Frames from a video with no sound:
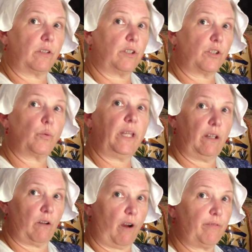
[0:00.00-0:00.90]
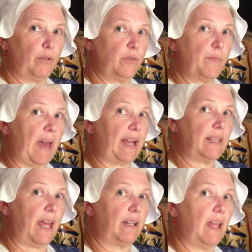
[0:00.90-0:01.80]
to sweeten our foods back
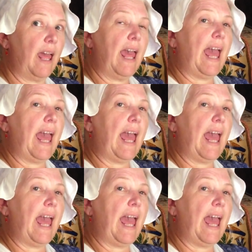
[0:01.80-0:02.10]
then.